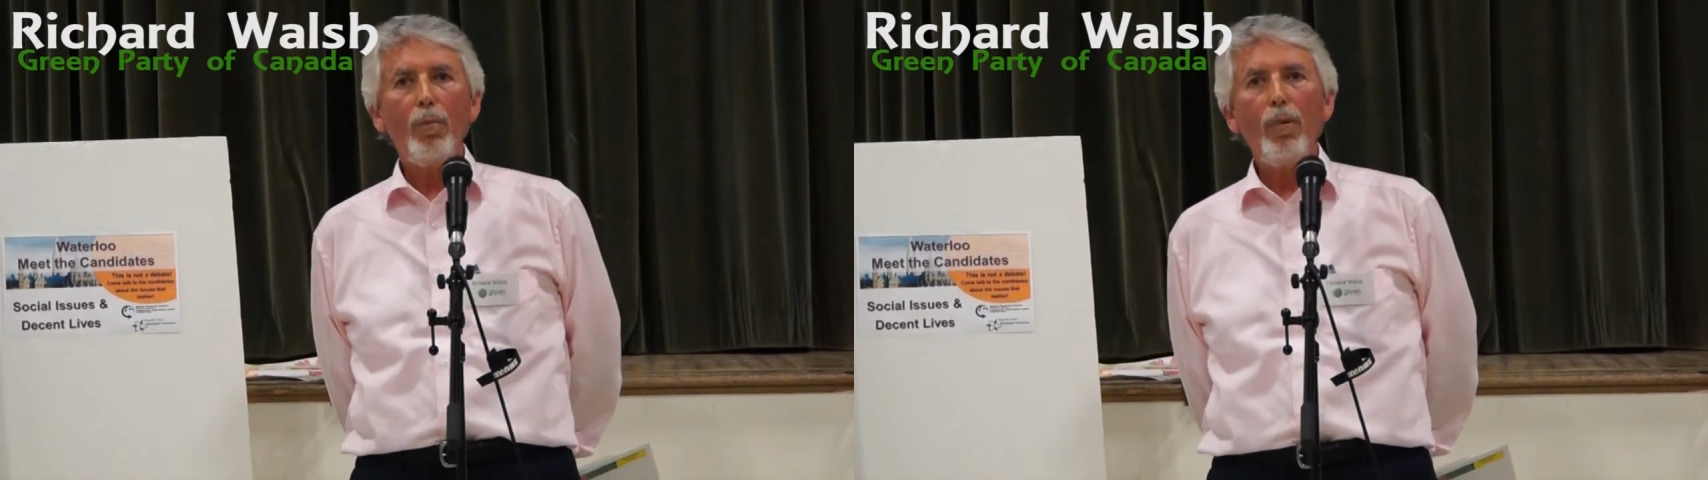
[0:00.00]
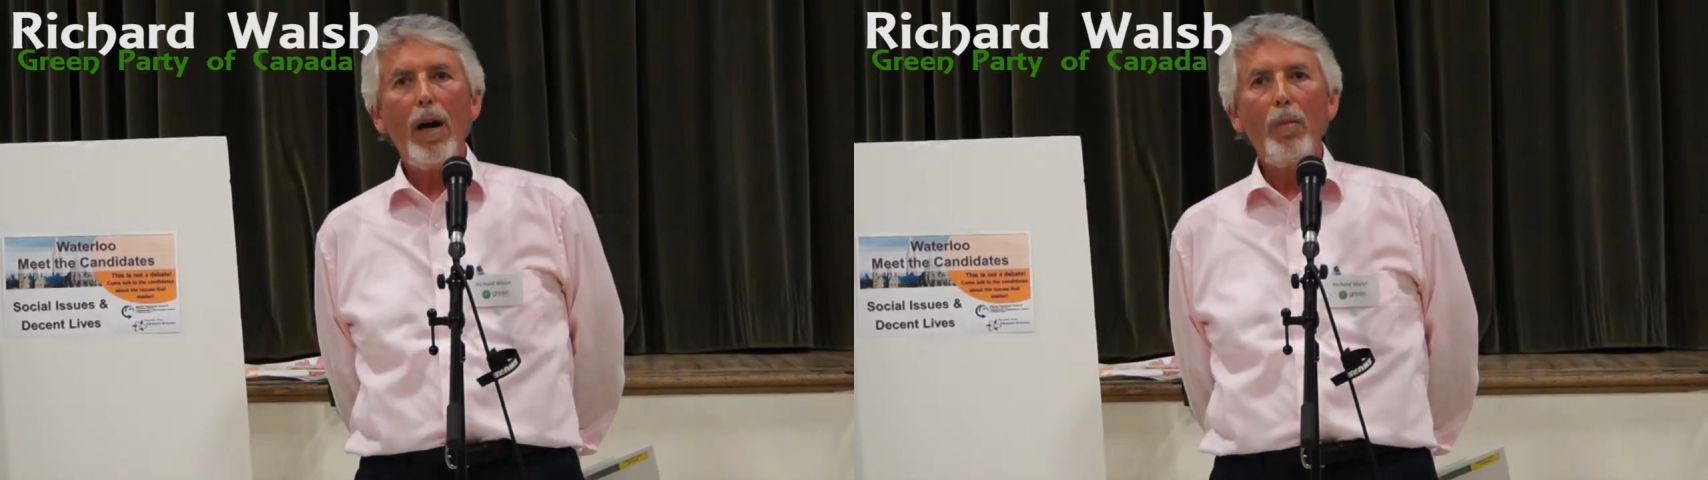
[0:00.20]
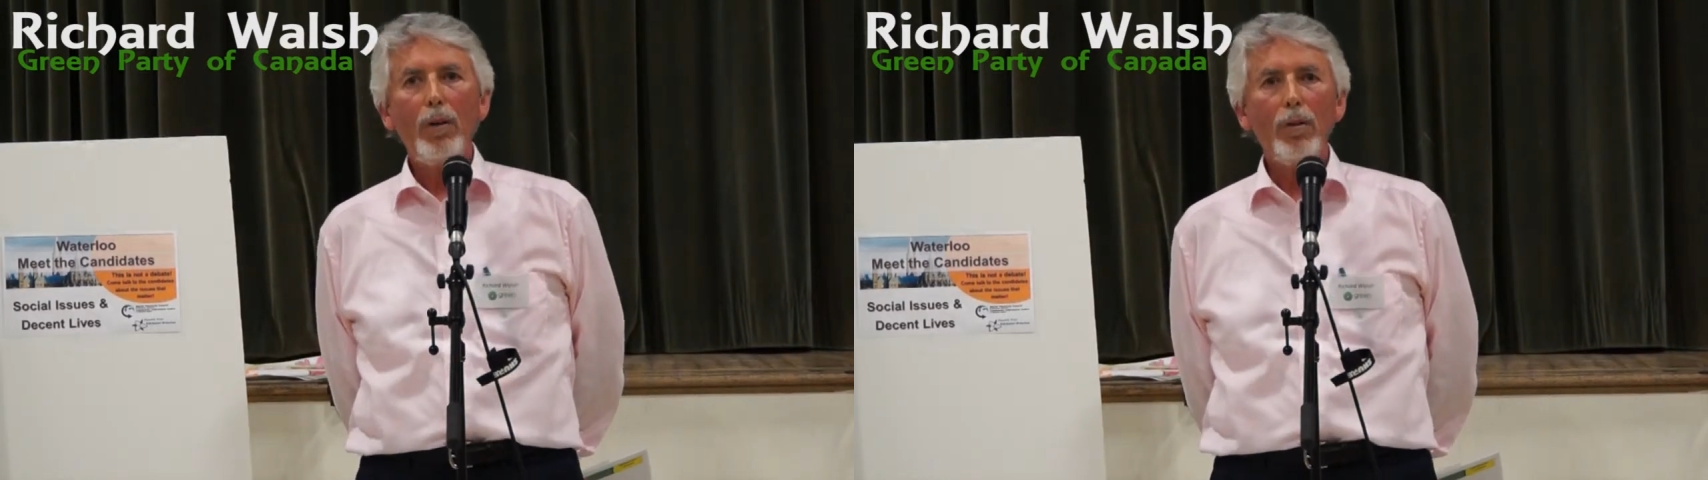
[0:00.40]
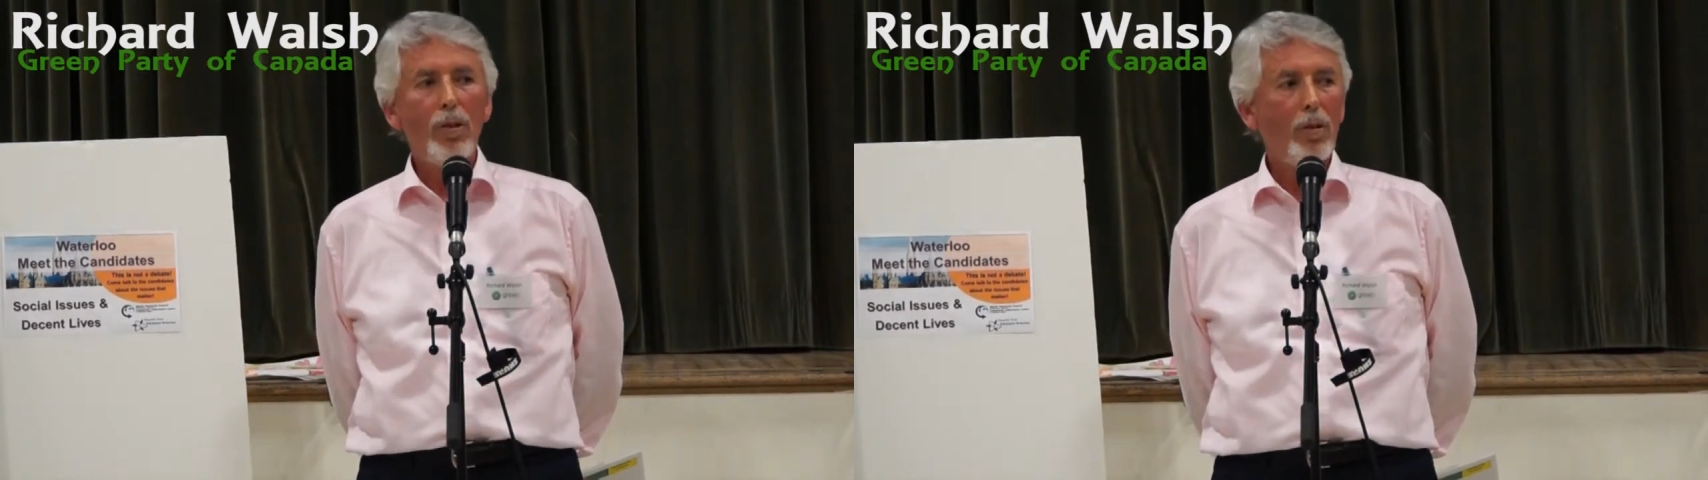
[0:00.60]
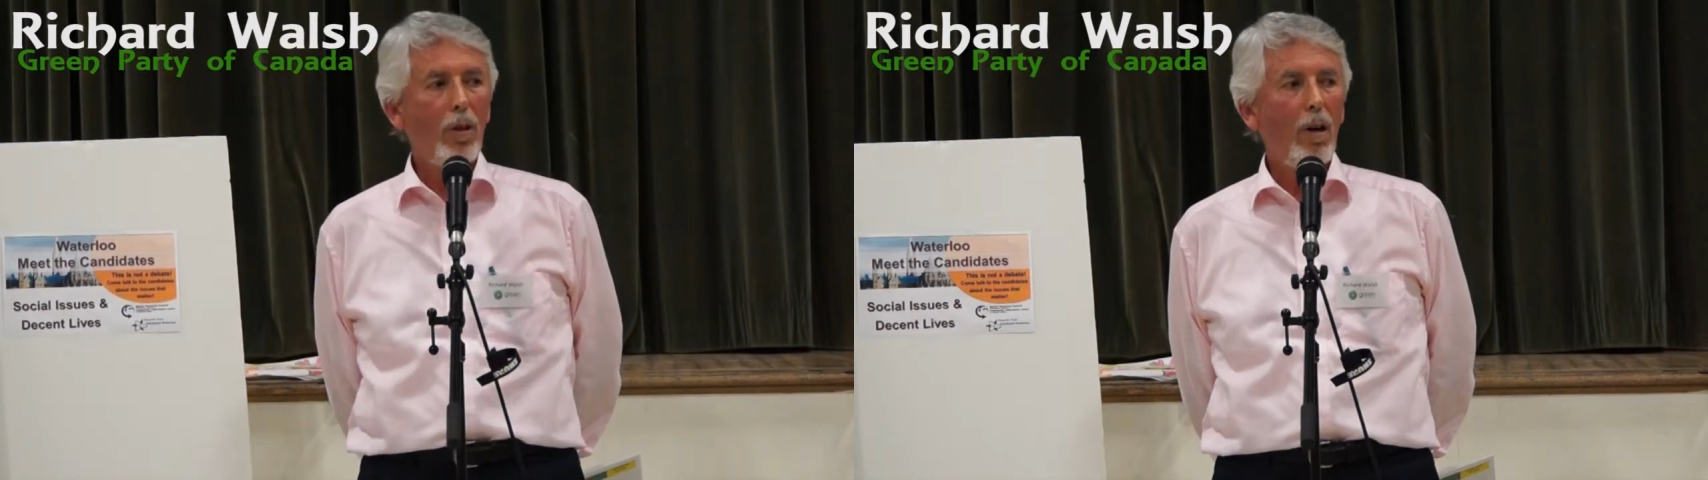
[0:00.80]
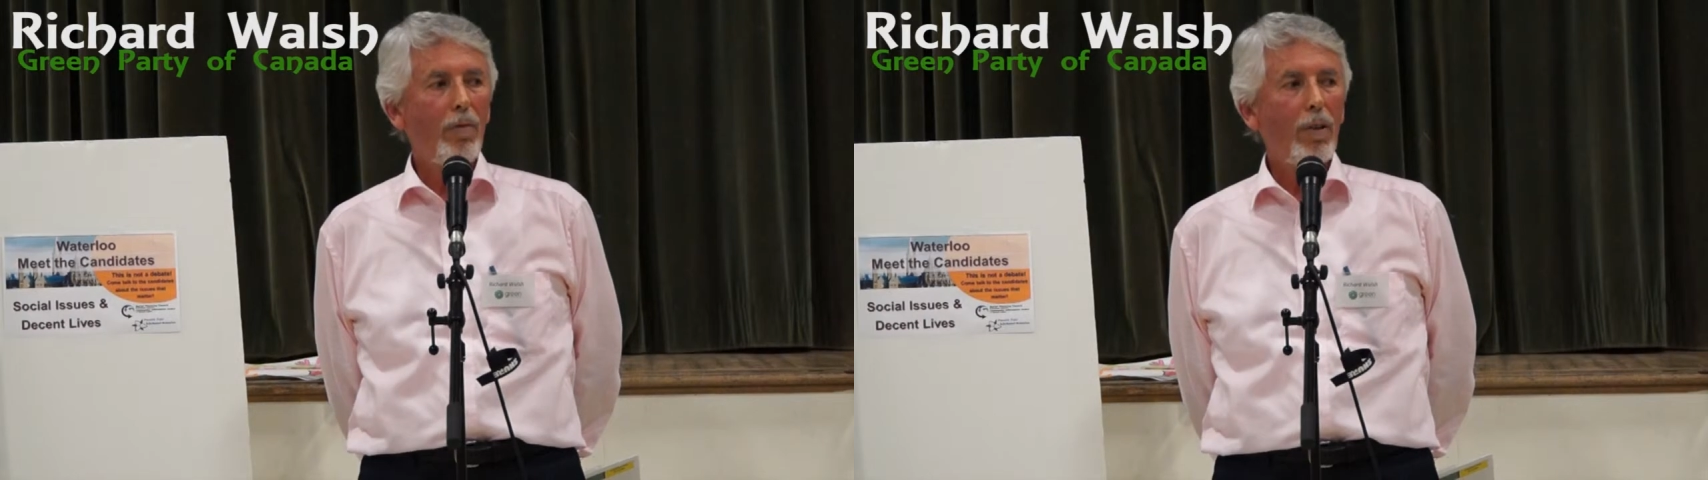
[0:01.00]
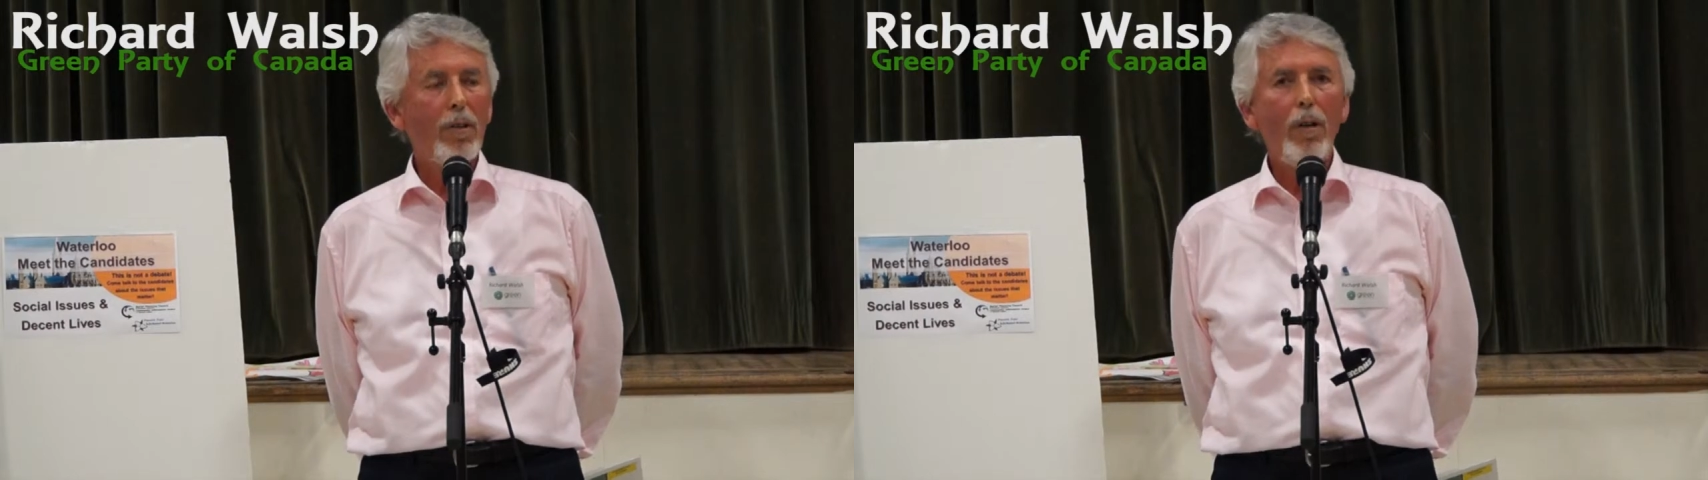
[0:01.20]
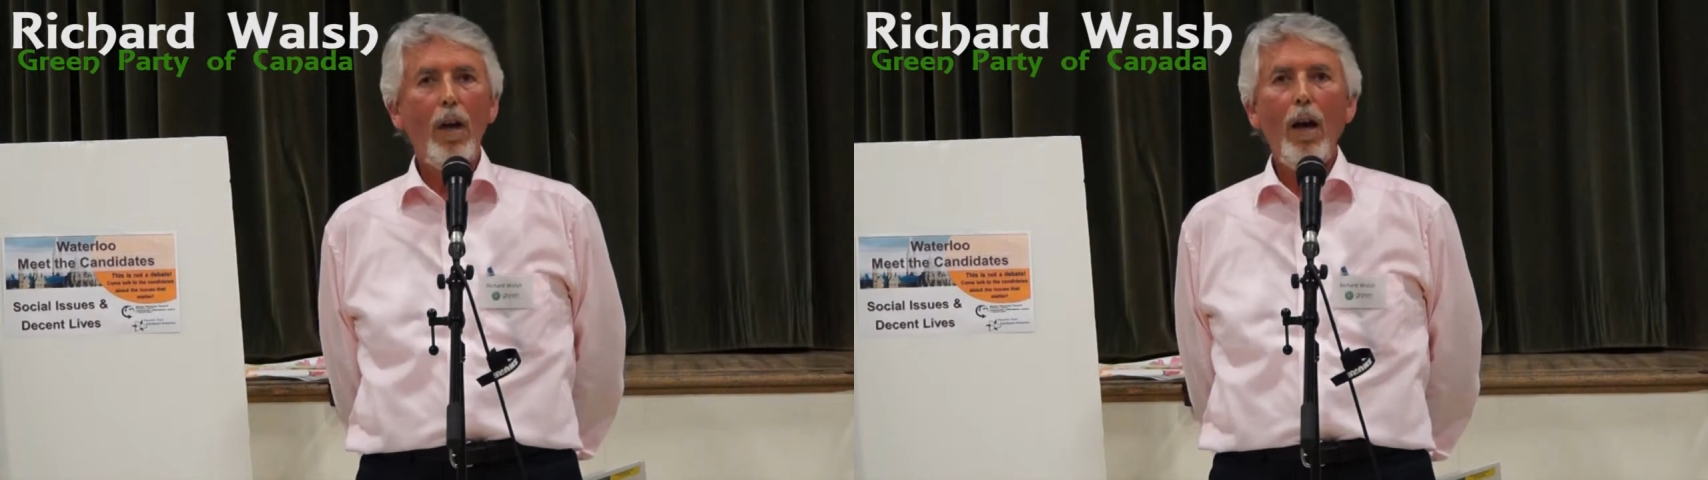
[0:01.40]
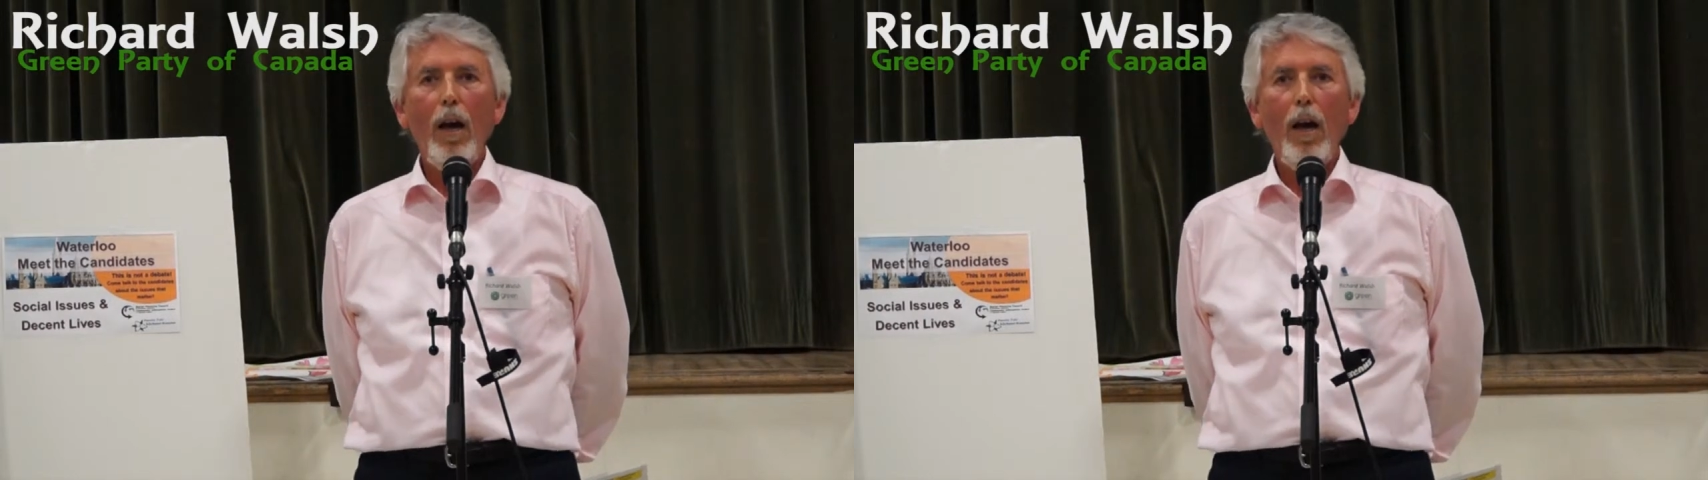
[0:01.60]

the Prime Minister's office,